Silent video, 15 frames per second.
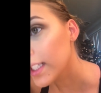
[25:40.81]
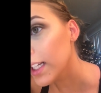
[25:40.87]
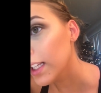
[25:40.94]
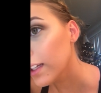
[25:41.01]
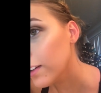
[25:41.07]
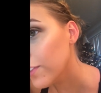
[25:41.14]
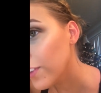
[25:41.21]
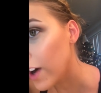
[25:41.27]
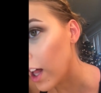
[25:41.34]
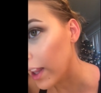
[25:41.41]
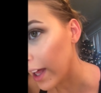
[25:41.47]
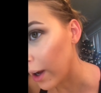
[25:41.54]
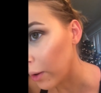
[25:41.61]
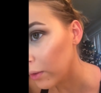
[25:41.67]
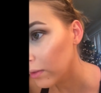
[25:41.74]
see a little
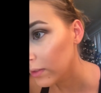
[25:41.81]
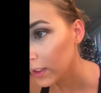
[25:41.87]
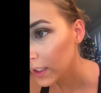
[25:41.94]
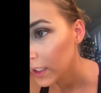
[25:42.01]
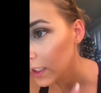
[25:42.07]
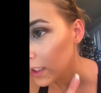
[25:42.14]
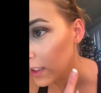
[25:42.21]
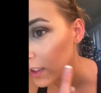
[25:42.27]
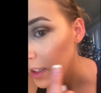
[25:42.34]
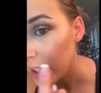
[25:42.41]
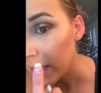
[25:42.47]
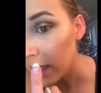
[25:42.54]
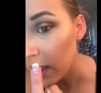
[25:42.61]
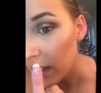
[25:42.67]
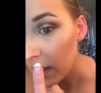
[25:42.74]
fallout.
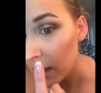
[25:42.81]
Like a